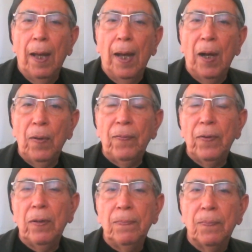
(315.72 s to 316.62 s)

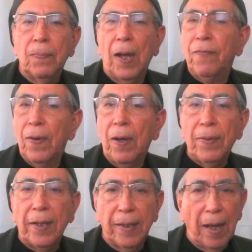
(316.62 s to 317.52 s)
However, I found
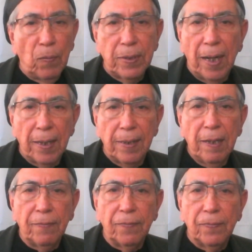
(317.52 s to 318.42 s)
that that was not
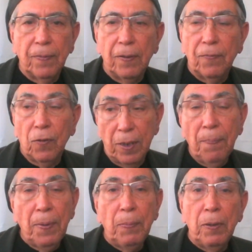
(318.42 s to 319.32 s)
enough. For
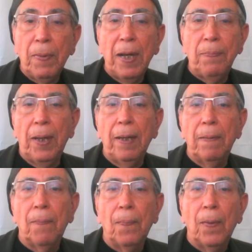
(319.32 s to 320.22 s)
some people, it might be.
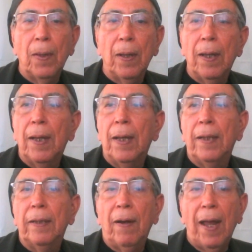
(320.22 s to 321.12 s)

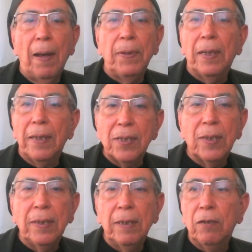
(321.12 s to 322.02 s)
They're happy to
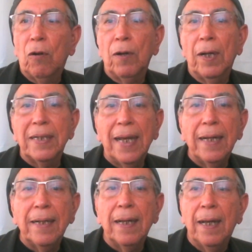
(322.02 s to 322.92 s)
listen or
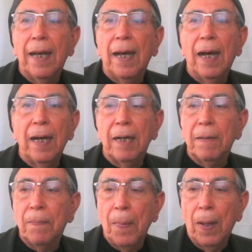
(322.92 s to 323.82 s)
attend
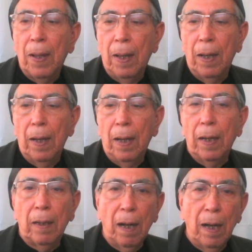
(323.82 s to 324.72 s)
a
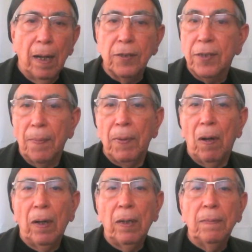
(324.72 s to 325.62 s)

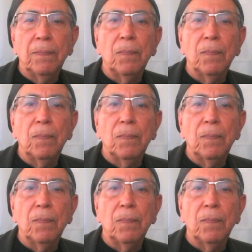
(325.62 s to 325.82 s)
seminar